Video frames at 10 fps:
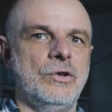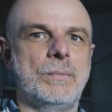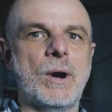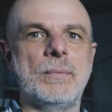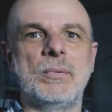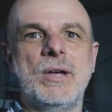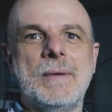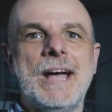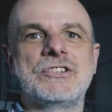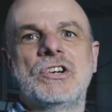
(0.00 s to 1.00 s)
You probably
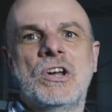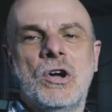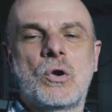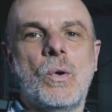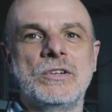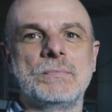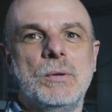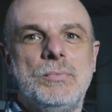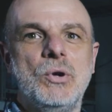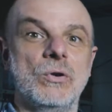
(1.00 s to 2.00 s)
imagine a
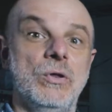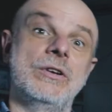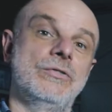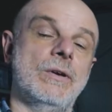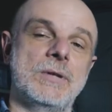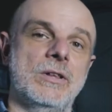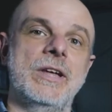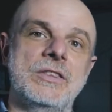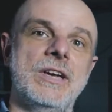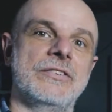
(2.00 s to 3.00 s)
quantum computer looking
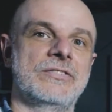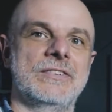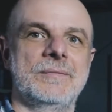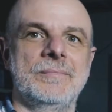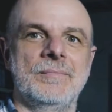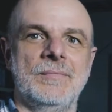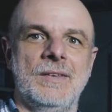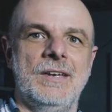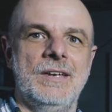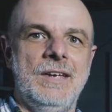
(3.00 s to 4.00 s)
something like this.
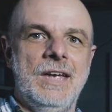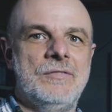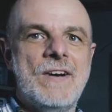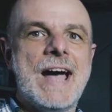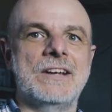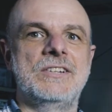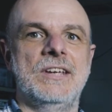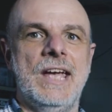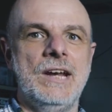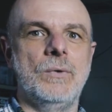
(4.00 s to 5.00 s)
In fact,
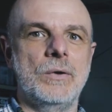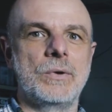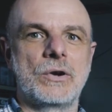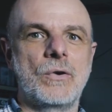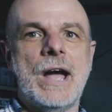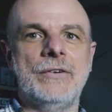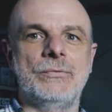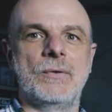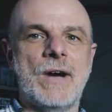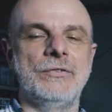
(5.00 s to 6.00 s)
anyone with a
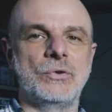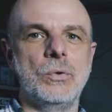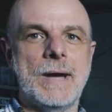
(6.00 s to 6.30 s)
grasp of high school